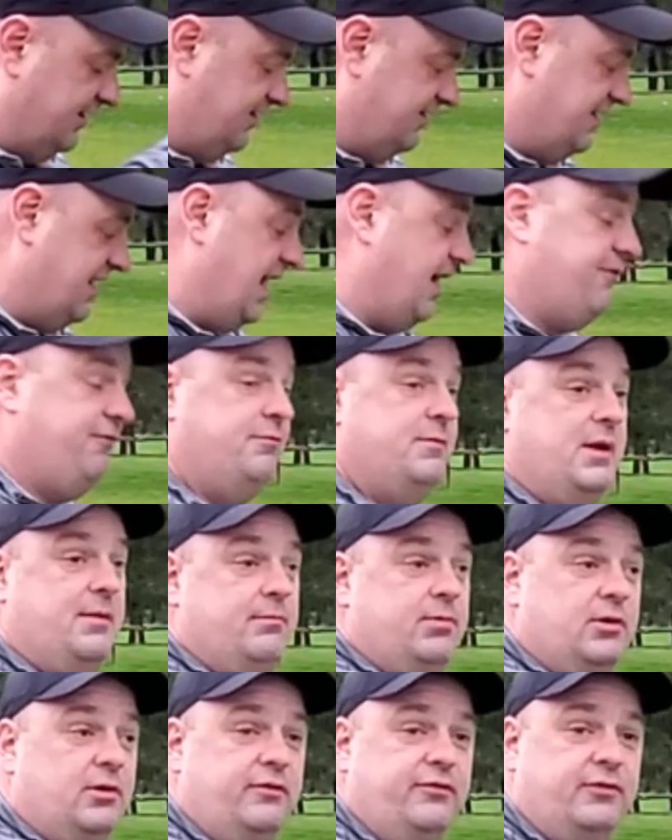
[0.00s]
staff
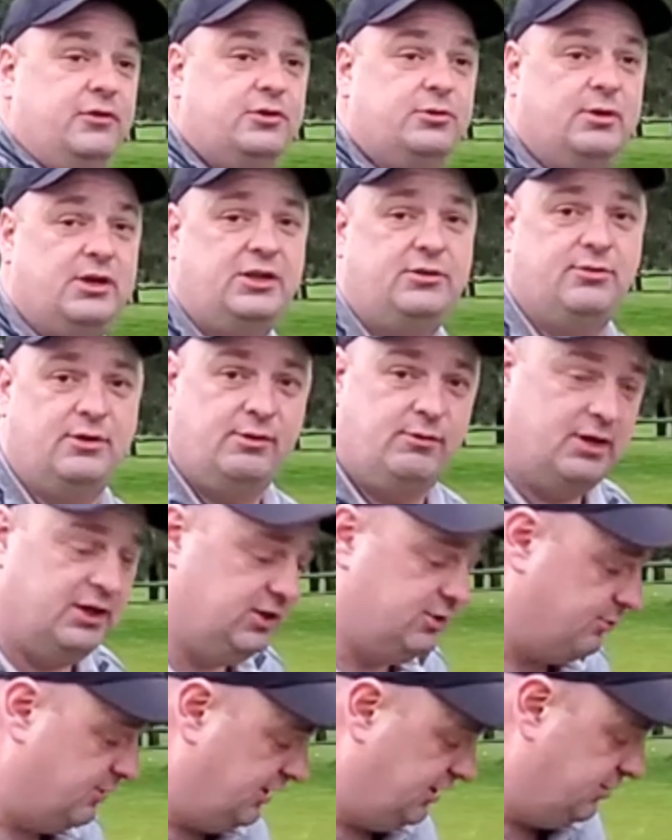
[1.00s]
member for
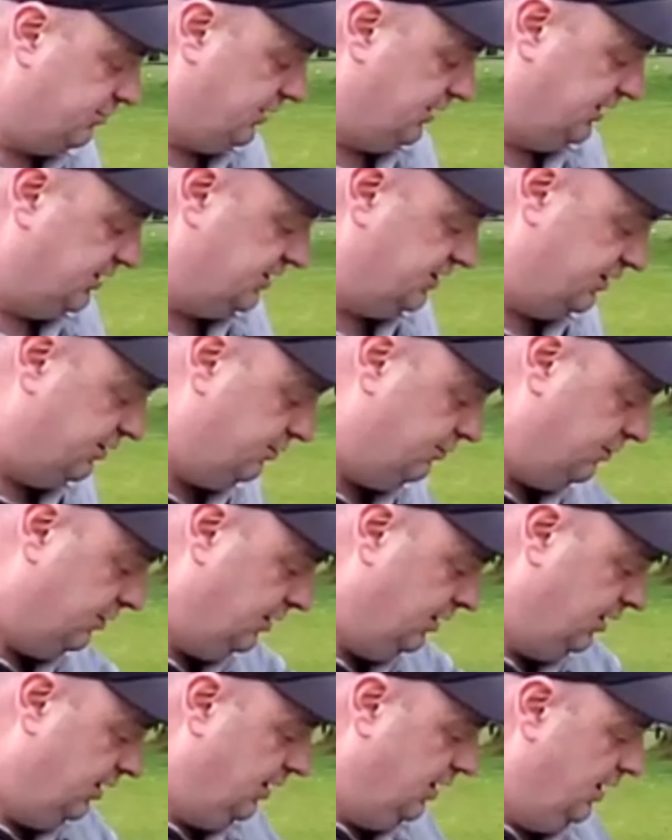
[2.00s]
2021-2022.
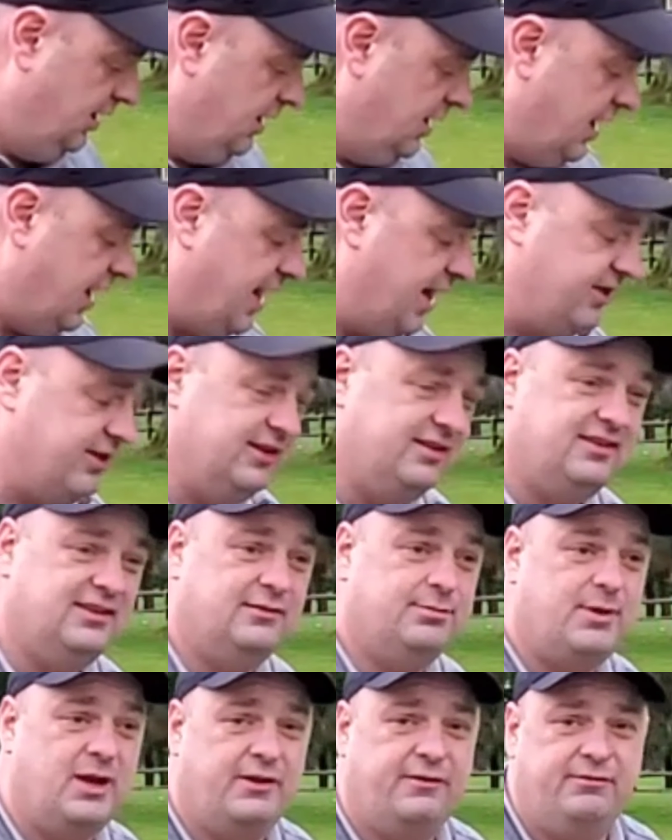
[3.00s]
This
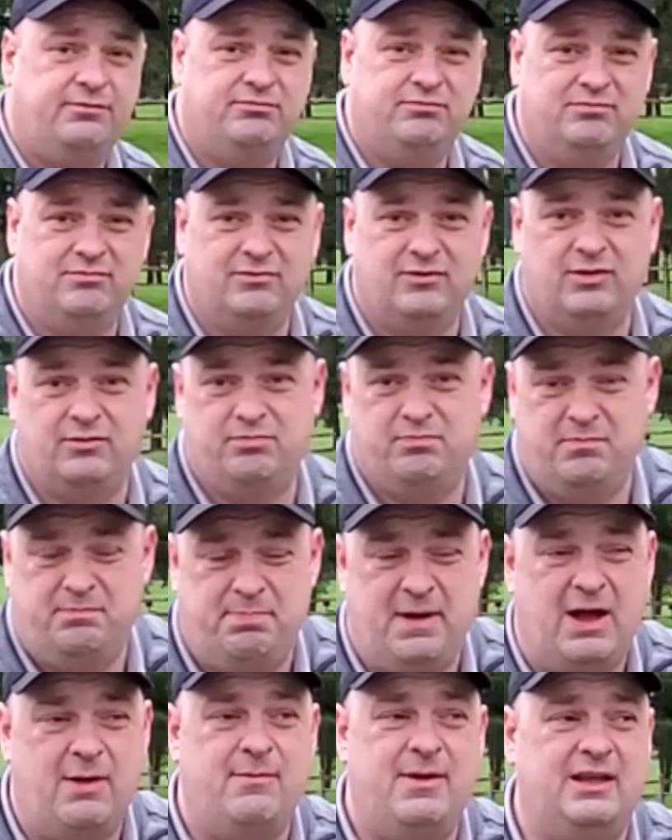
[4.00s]
is
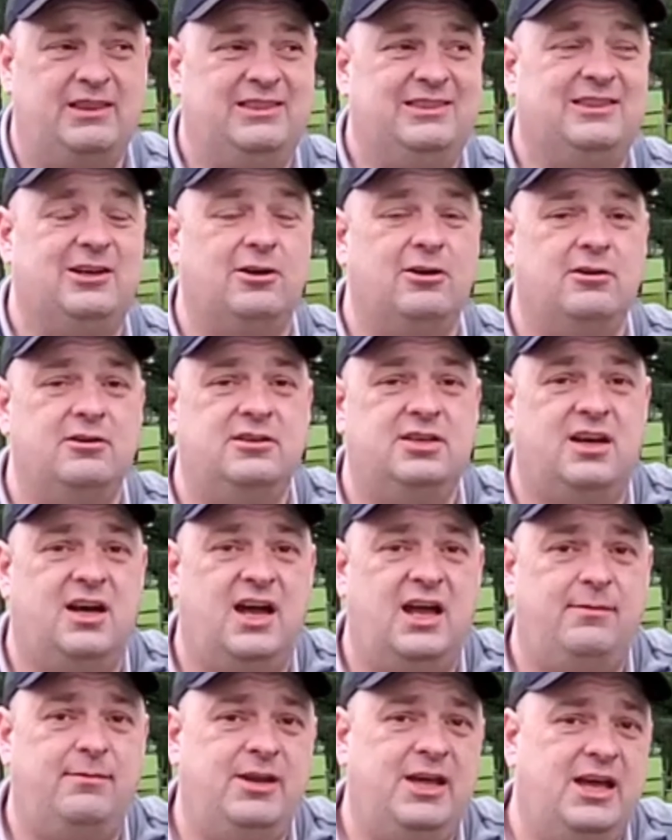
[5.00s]
about my third
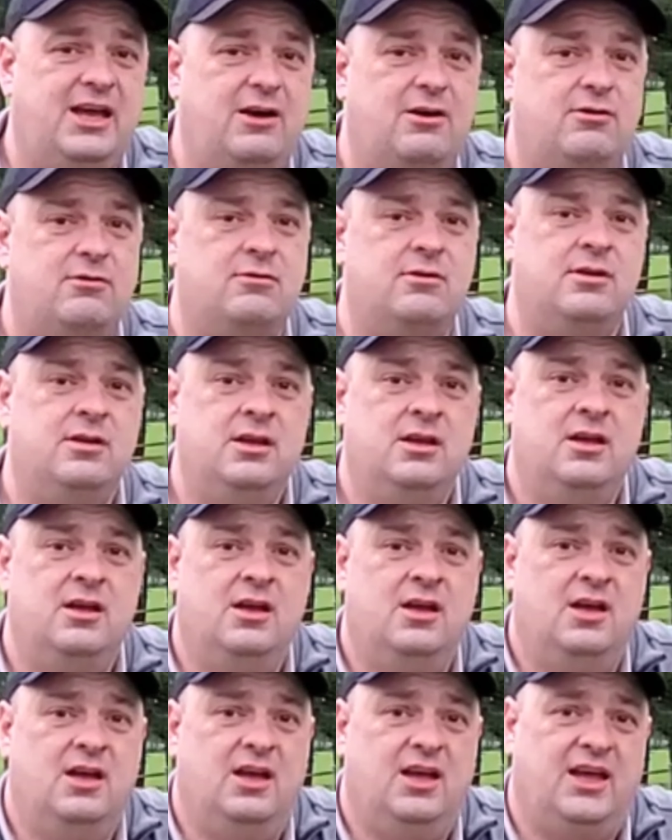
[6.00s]
time now
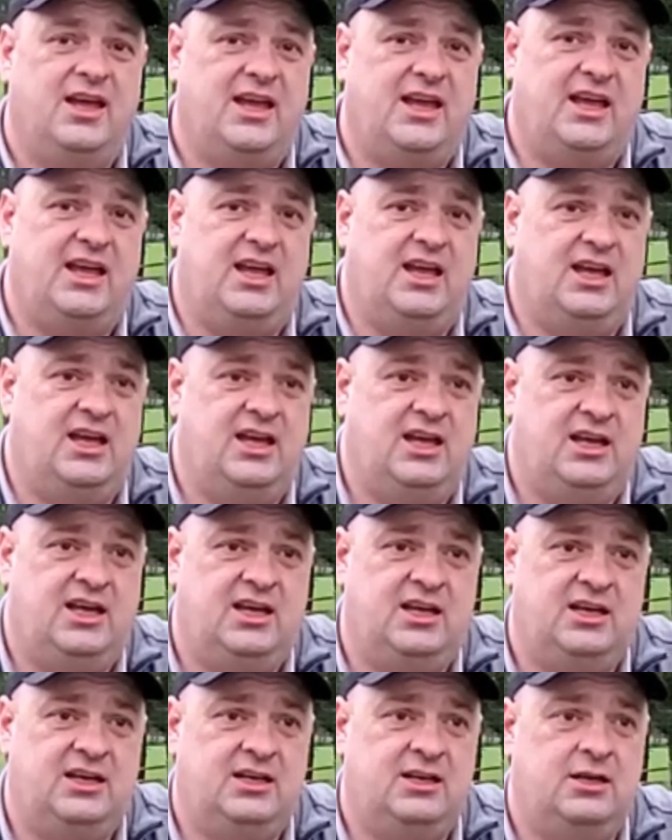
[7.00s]

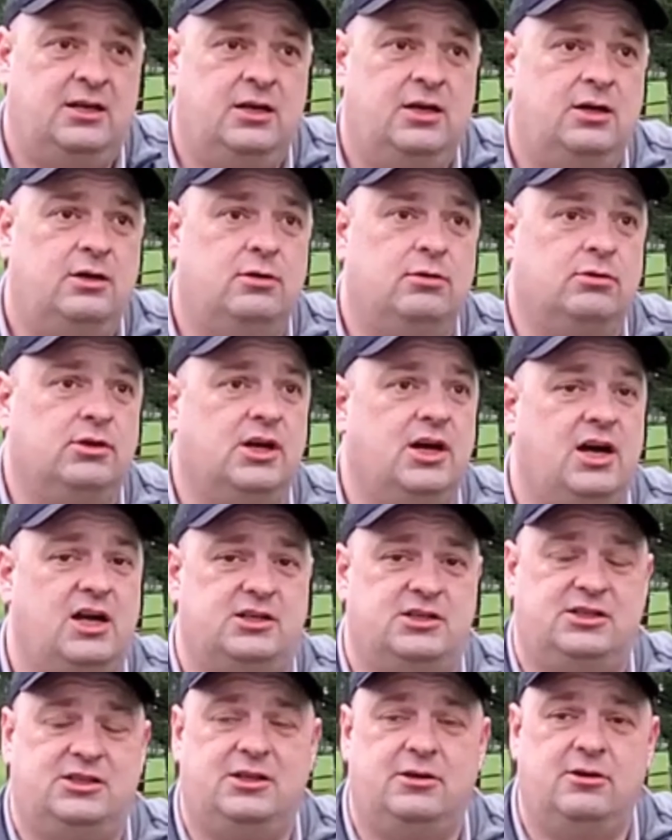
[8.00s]
in, oh
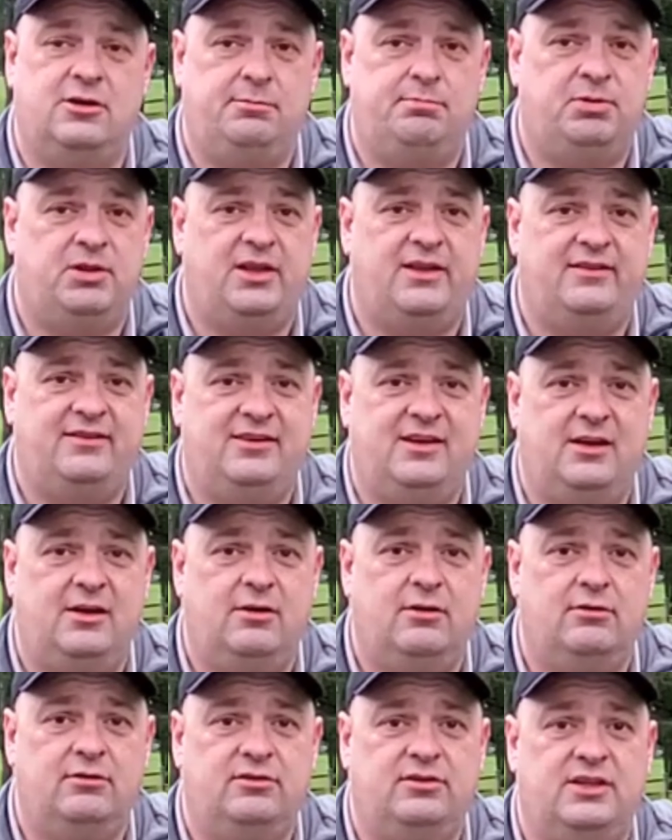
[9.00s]
gosh, 30 plus
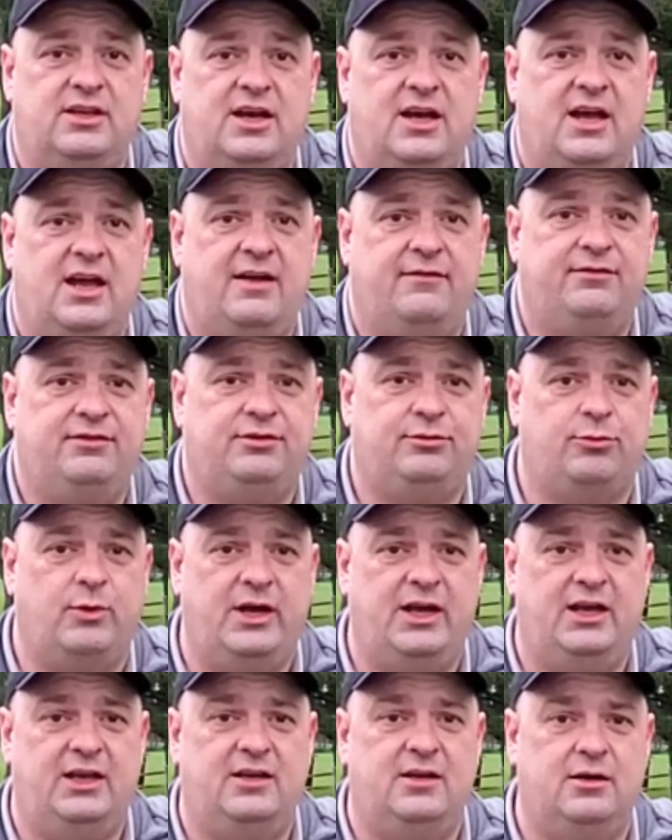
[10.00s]
years that I have
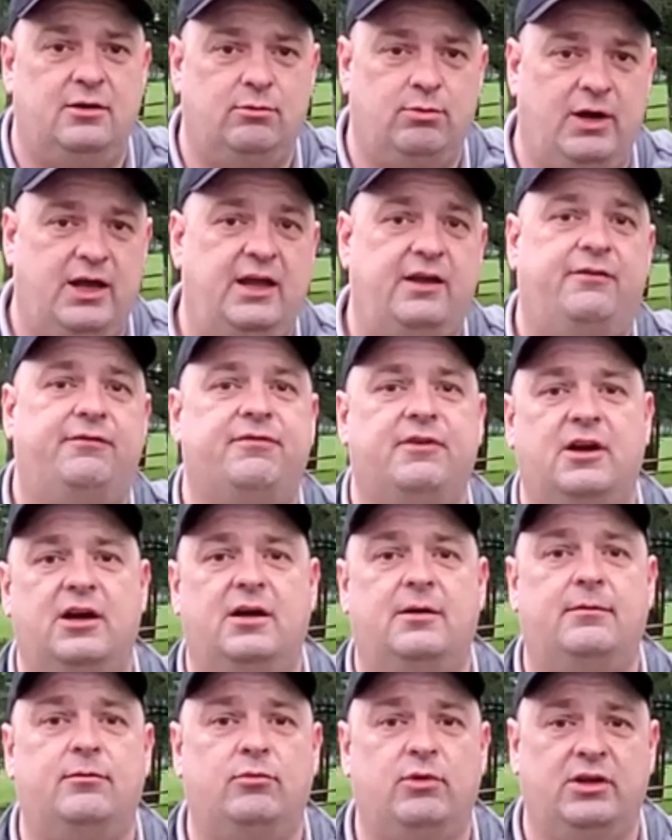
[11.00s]
swayed away
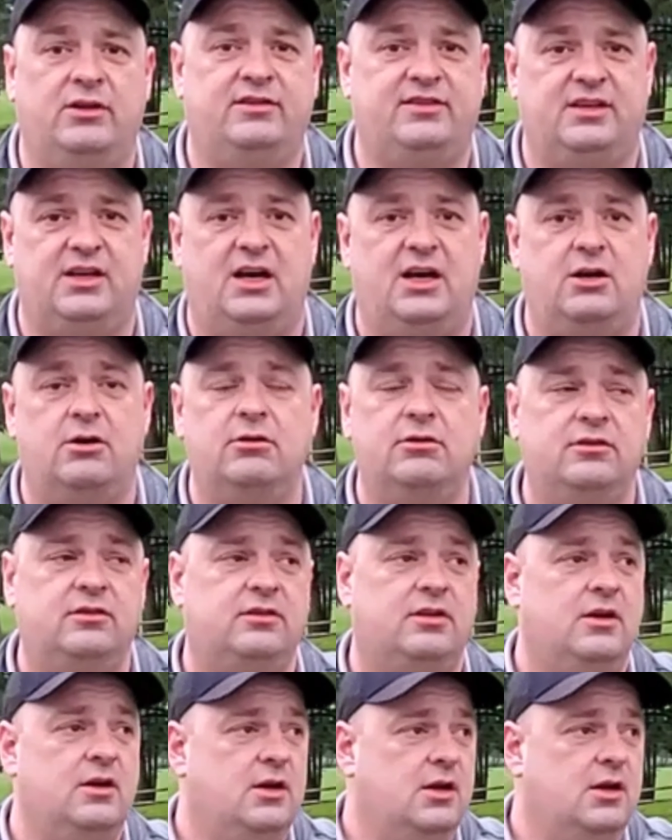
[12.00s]
from Wilson irons.